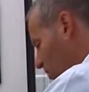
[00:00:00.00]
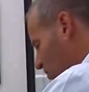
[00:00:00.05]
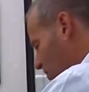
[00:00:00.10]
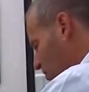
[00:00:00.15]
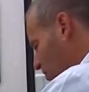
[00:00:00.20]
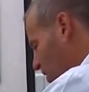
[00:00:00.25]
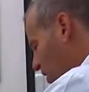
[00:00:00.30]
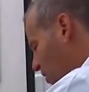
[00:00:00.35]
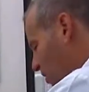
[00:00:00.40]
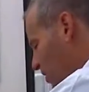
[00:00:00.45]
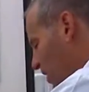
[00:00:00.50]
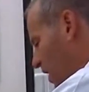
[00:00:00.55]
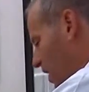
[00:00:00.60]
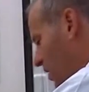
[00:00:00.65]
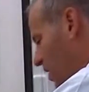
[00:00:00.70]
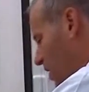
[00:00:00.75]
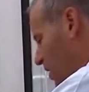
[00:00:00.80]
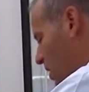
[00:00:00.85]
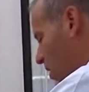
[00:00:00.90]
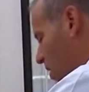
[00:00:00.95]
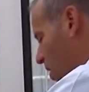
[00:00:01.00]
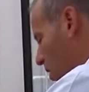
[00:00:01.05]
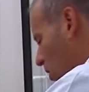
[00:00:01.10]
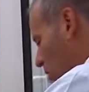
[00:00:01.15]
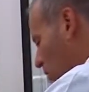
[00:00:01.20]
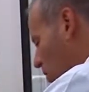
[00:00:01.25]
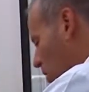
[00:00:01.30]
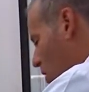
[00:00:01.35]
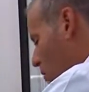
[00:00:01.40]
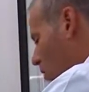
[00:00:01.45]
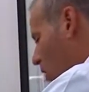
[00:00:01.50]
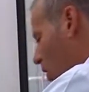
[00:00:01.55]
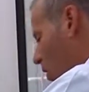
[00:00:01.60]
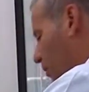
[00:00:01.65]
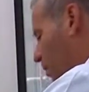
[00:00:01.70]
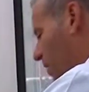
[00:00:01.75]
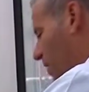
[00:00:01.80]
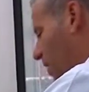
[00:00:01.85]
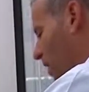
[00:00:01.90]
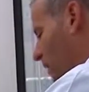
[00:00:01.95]
to take that low
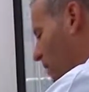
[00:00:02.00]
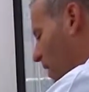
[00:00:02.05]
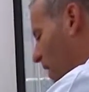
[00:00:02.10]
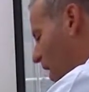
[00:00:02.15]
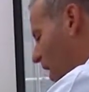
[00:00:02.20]
RPM,